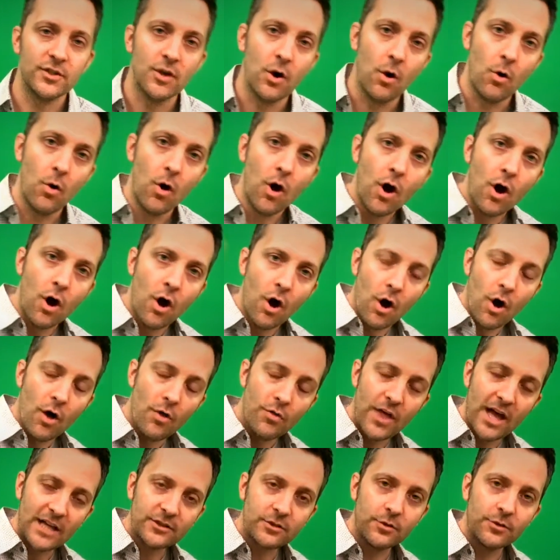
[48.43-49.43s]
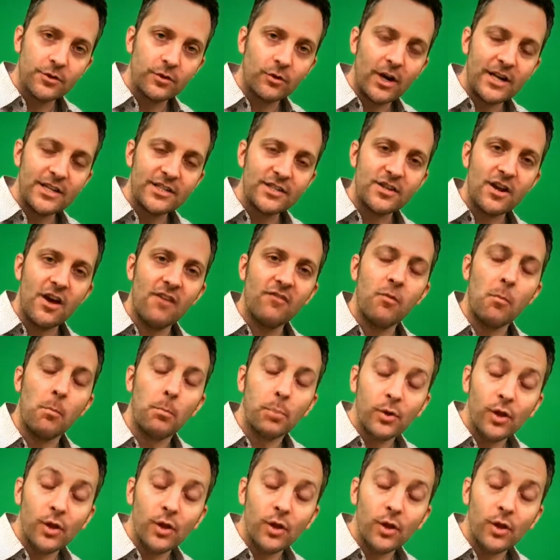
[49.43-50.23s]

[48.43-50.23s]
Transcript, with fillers: So that's all the great stuff.